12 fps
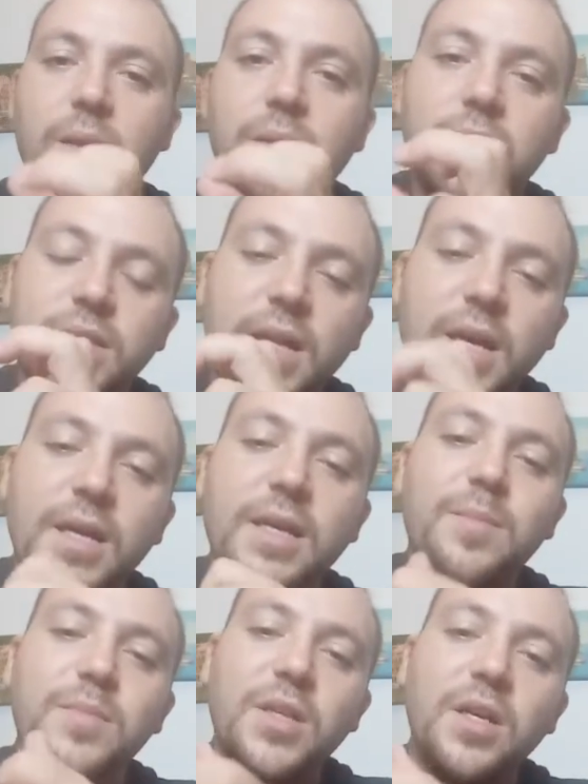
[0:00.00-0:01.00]
it's like
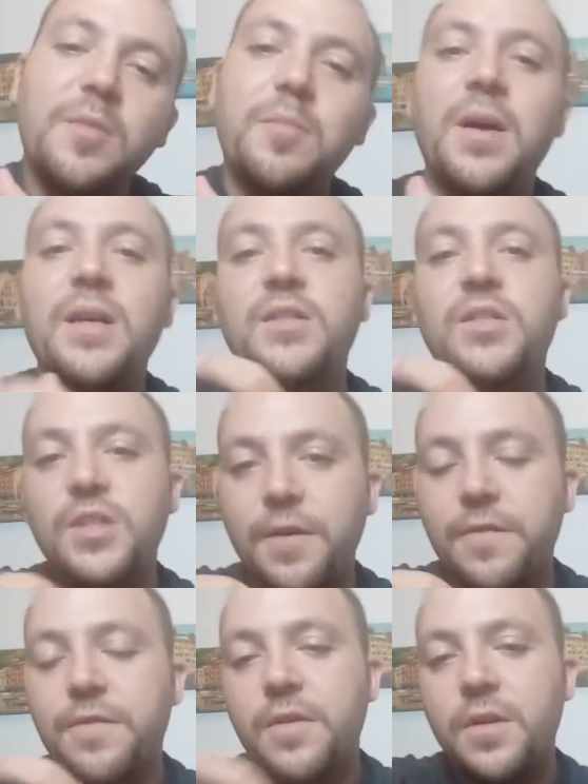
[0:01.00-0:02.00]
I'm telling
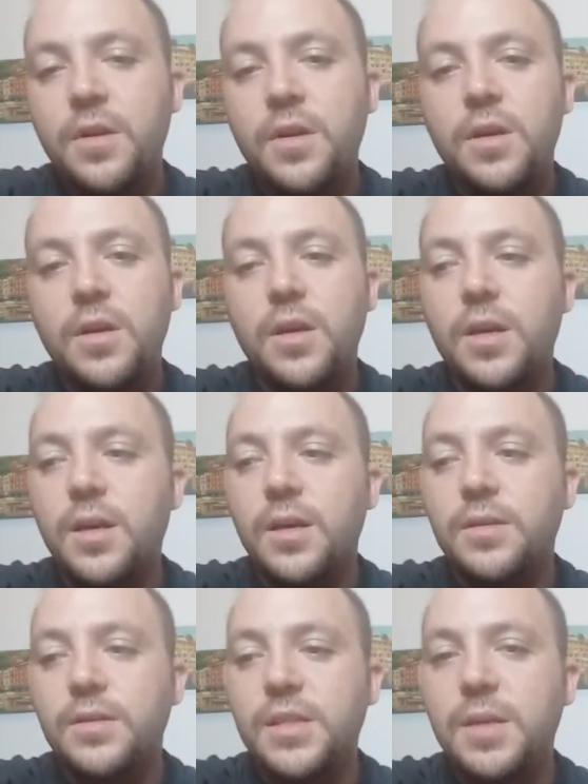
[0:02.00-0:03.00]
myself
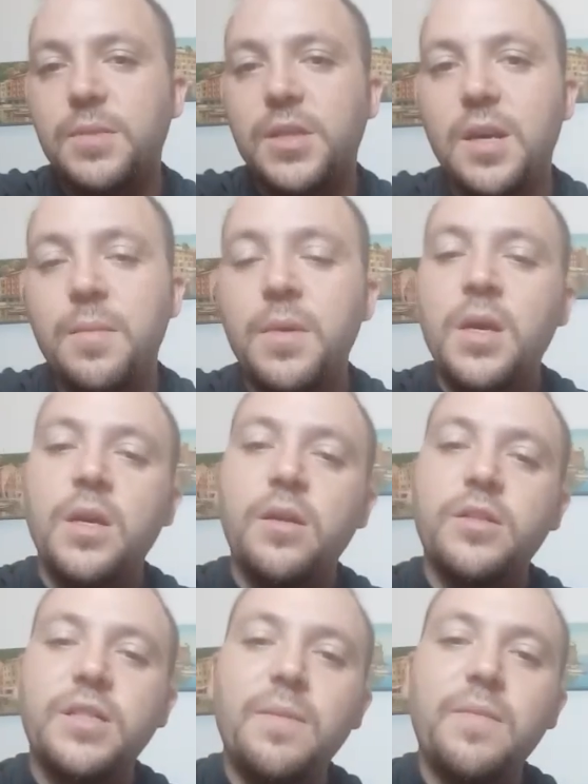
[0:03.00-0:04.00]
at the same time.
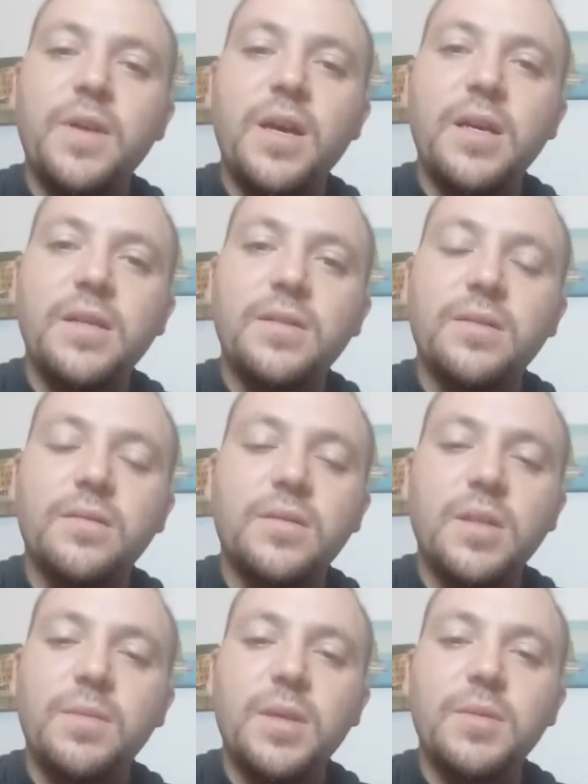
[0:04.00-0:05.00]

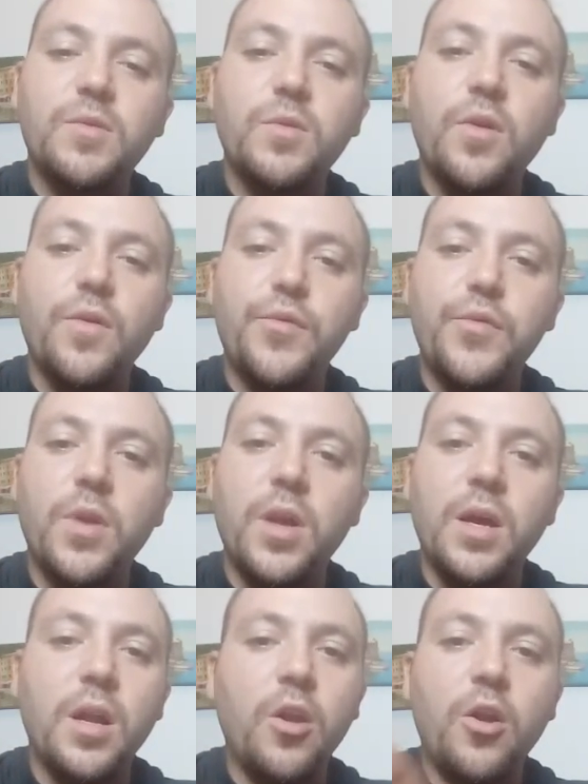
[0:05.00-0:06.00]
Sometimes we go through
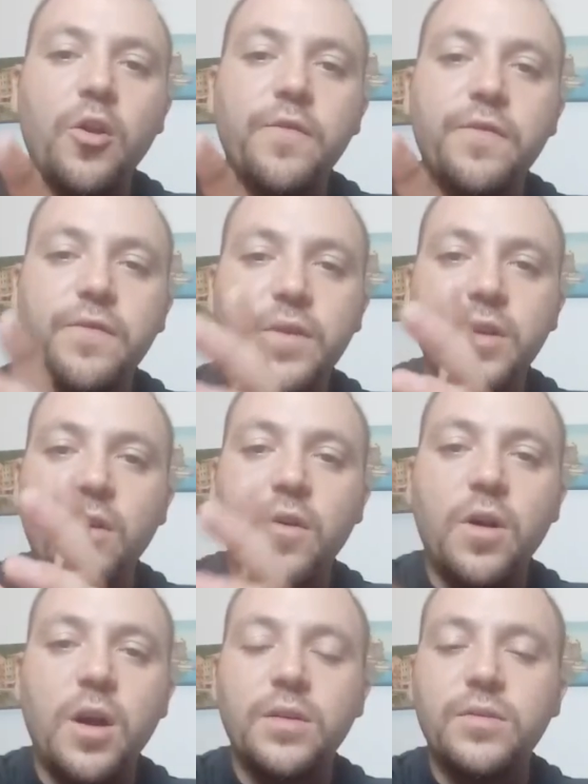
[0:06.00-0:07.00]
like a lot of
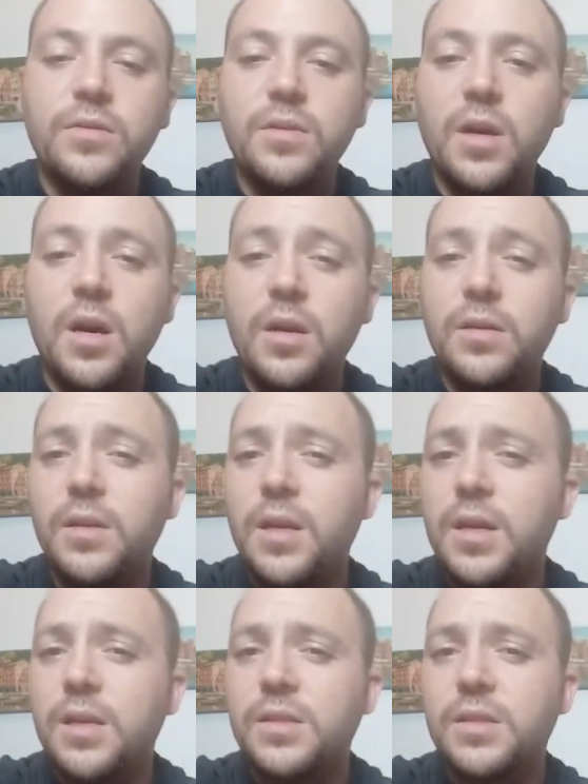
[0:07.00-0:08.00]

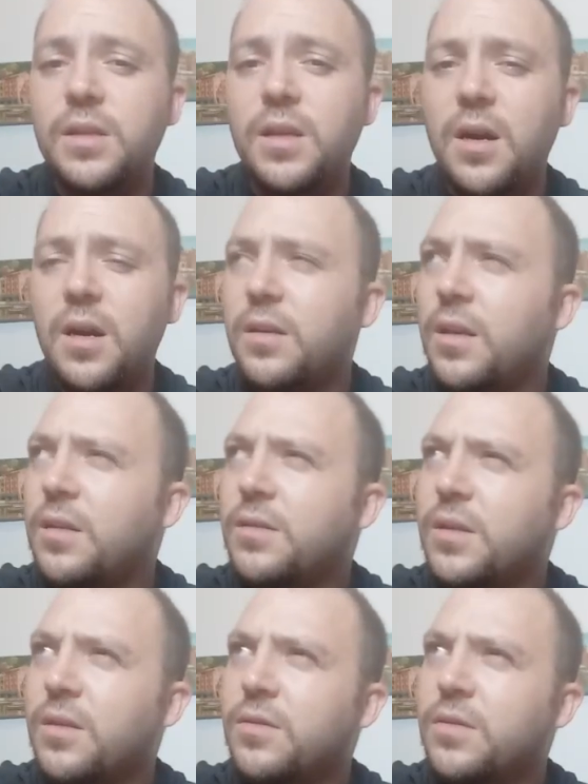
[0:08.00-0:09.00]
heartaches, how
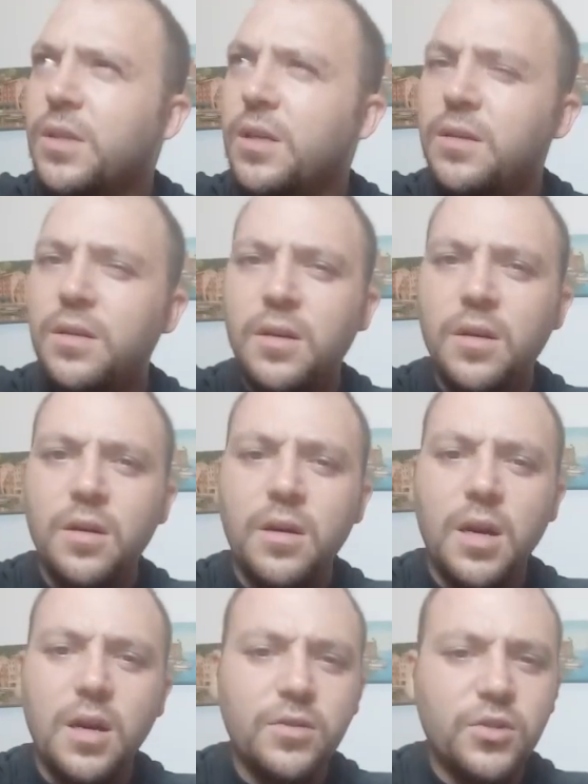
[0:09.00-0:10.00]
you say it,
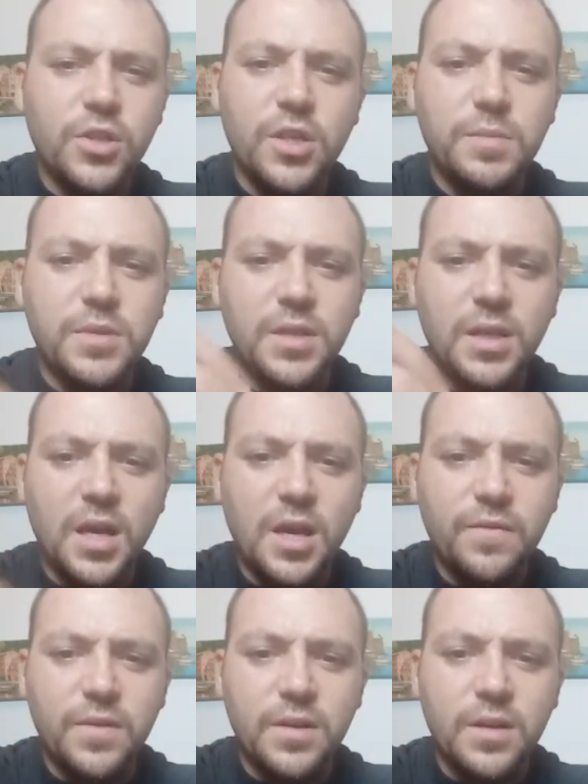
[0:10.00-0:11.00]
hardships in
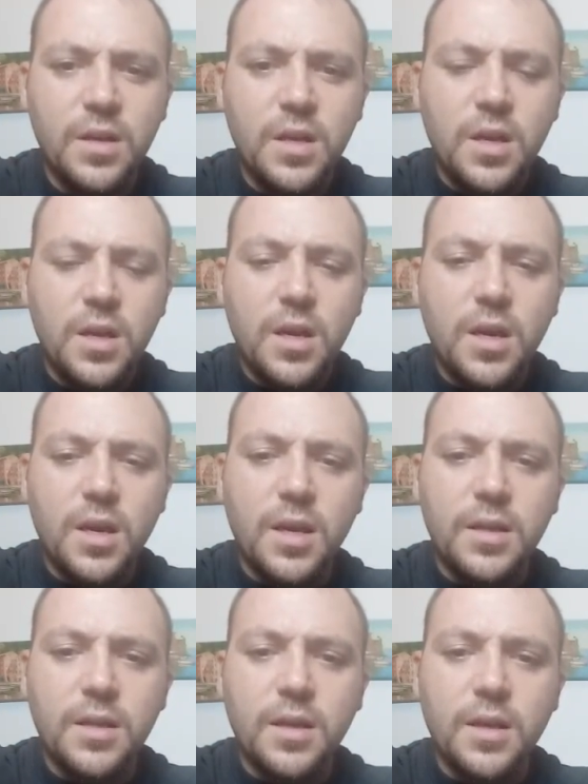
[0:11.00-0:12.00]
life,
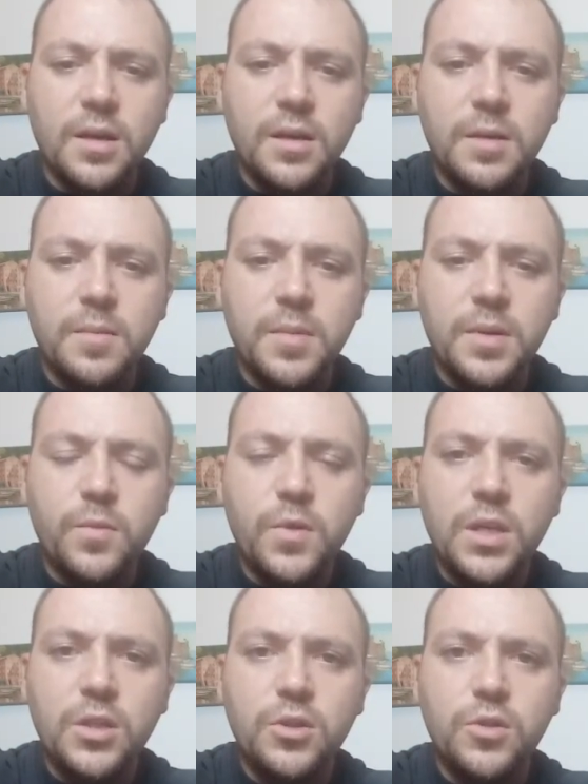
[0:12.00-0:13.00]
and but we
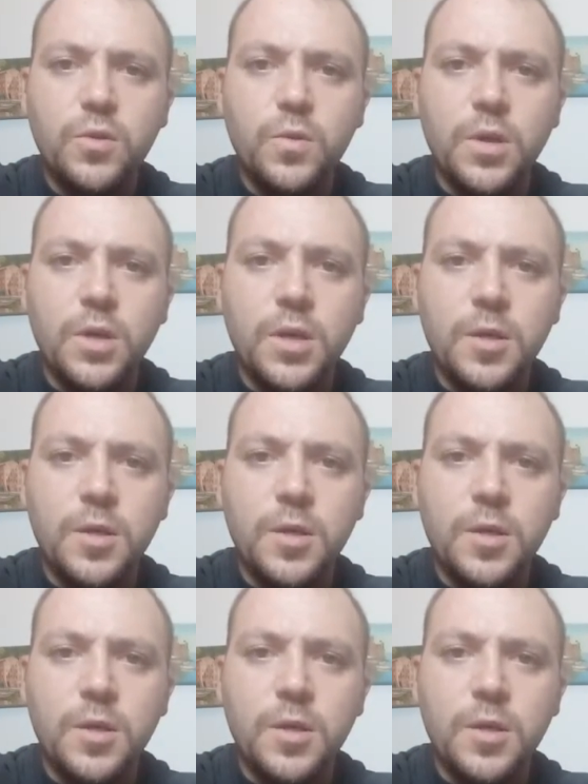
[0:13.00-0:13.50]
need to